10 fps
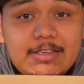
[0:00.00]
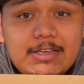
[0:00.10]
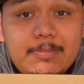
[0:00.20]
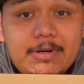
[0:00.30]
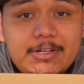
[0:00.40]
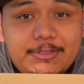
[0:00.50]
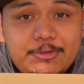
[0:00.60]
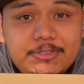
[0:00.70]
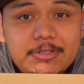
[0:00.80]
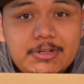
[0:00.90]
I bought a
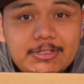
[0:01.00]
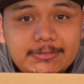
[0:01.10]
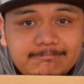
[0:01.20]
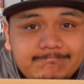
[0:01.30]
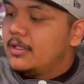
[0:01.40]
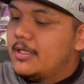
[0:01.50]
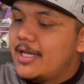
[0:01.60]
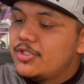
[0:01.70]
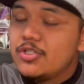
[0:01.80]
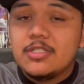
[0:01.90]
new Scar.
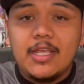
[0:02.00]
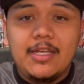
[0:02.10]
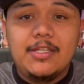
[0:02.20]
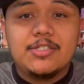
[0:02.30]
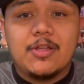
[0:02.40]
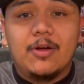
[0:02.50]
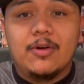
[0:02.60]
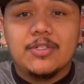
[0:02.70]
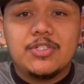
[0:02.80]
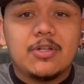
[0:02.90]
Not just any Scar,
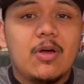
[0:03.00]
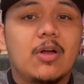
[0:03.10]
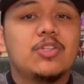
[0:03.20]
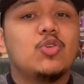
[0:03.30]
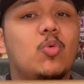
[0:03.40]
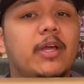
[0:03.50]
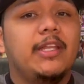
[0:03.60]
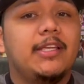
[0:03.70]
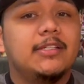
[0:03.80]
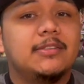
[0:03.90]
a Scar
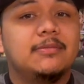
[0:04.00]
20.